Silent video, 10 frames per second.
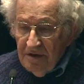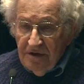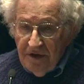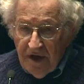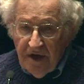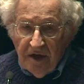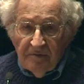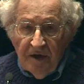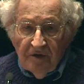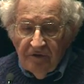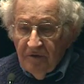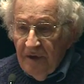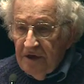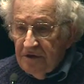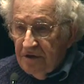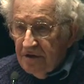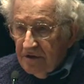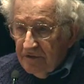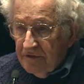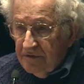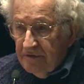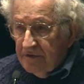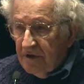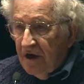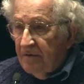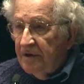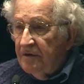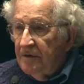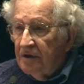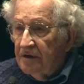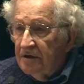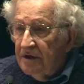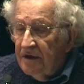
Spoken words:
Genetic malformation is common among